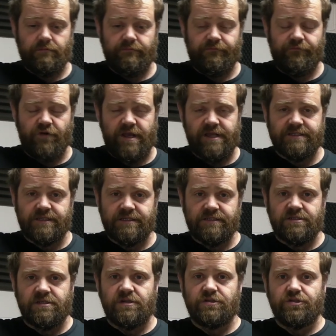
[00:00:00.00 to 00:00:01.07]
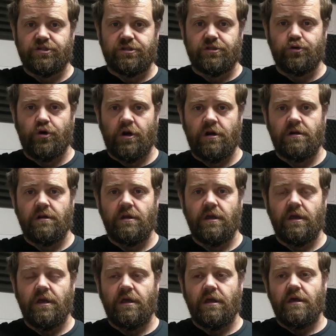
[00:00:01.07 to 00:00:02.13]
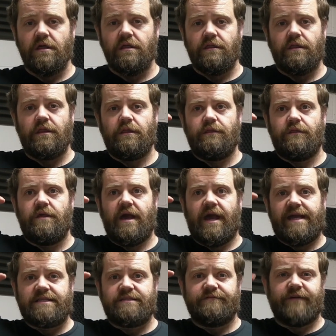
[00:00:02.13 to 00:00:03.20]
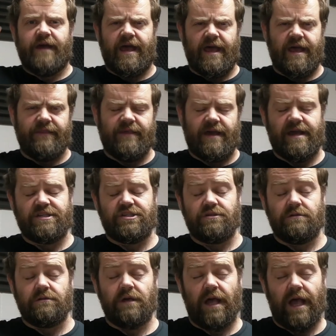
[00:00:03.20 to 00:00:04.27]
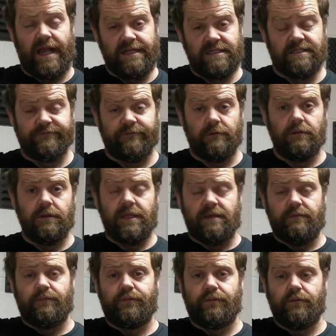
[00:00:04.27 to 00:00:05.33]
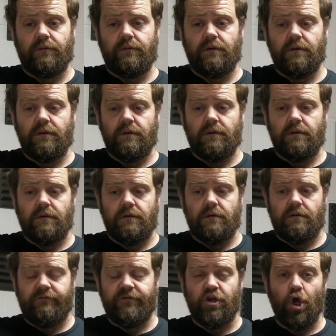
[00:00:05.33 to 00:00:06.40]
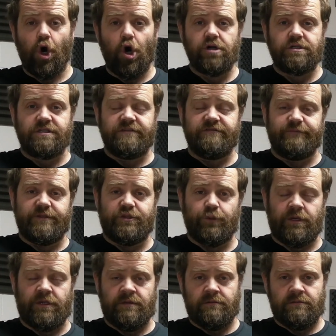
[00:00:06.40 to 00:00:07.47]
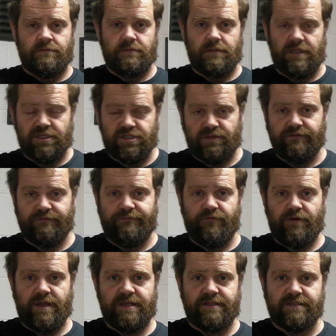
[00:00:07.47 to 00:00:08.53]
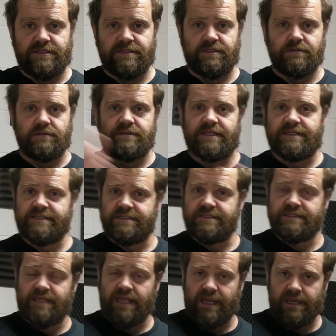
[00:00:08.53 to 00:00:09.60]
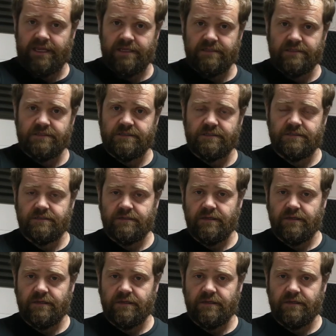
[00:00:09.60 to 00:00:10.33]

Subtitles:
phrases slower, the actual interval leap of an octave between each of the phrases is instantaneous.